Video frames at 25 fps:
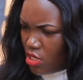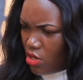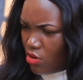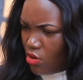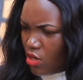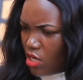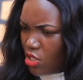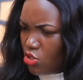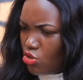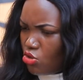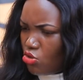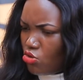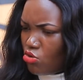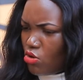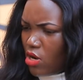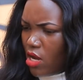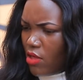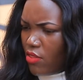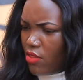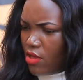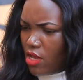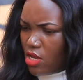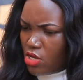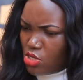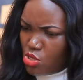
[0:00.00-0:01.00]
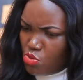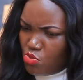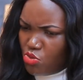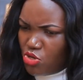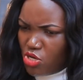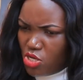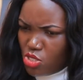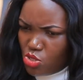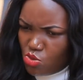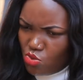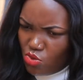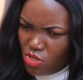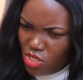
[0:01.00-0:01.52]
I want to look at the
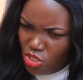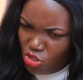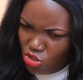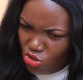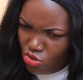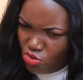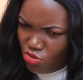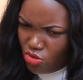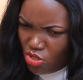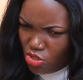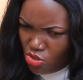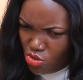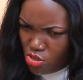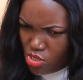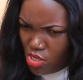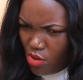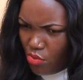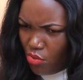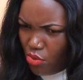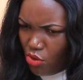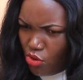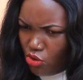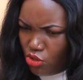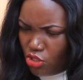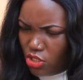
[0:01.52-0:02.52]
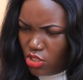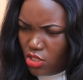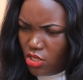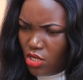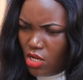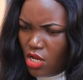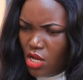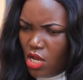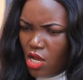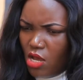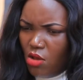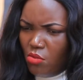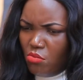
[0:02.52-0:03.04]
experience with the children you support.
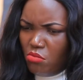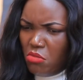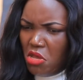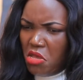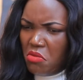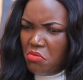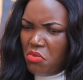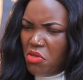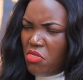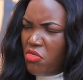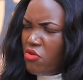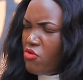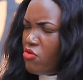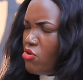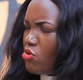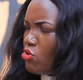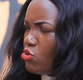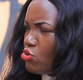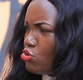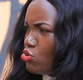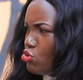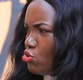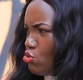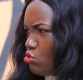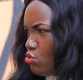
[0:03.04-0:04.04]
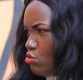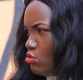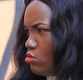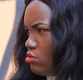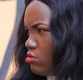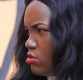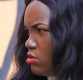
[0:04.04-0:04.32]
Maybe 3 or 2.